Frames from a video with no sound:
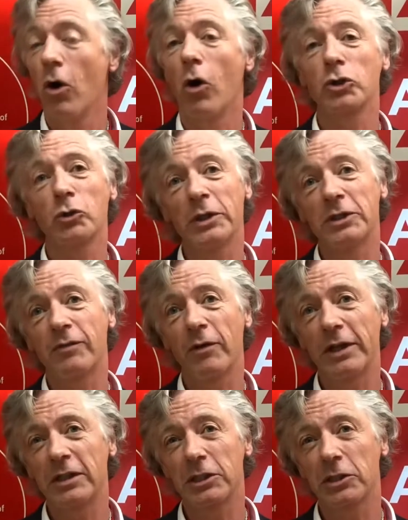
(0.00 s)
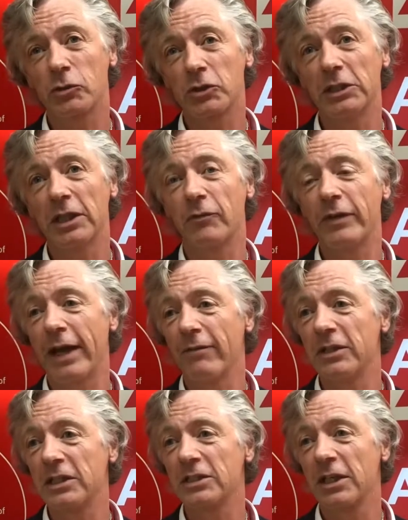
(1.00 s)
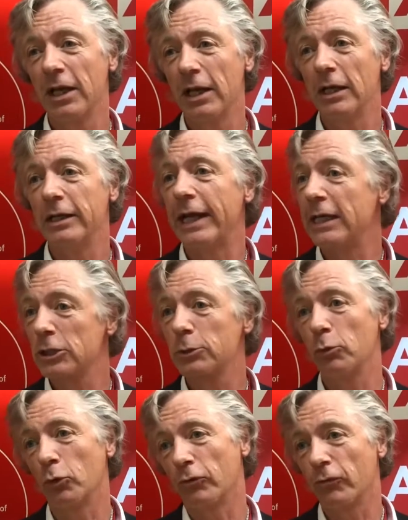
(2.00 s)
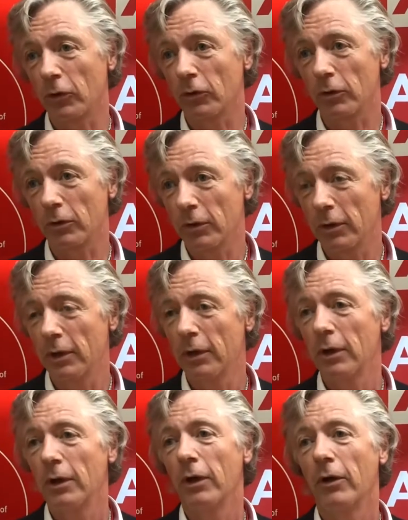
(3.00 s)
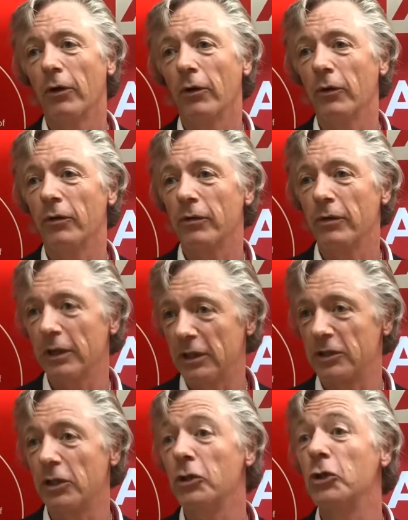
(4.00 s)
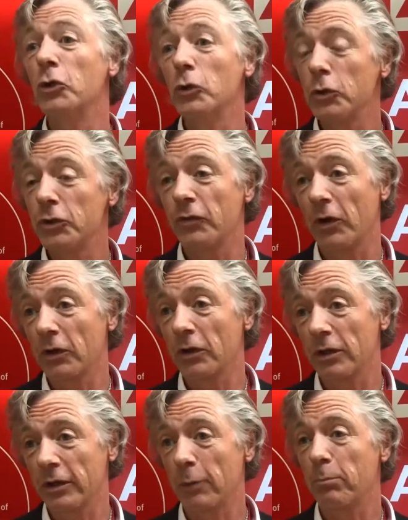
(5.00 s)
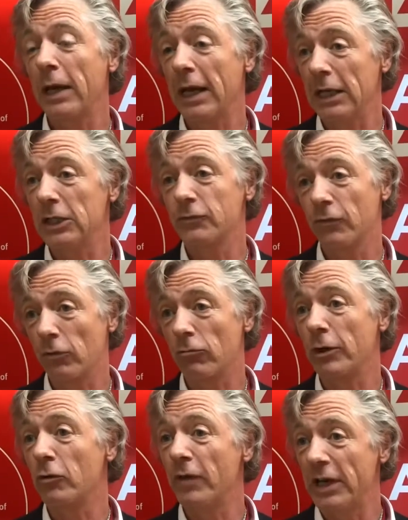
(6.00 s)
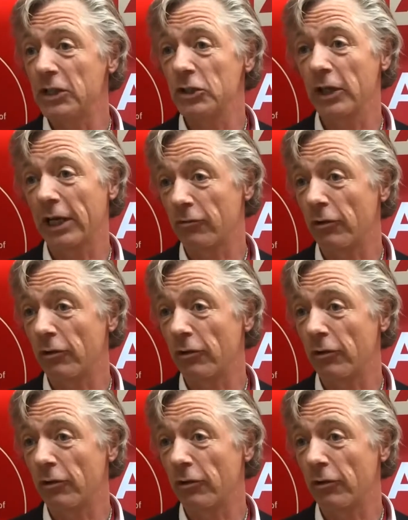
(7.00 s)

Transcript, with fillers: Also, it's very interesting to see that we have this Landsbyggefonden, uh, it's a huge fund that pays for renovation and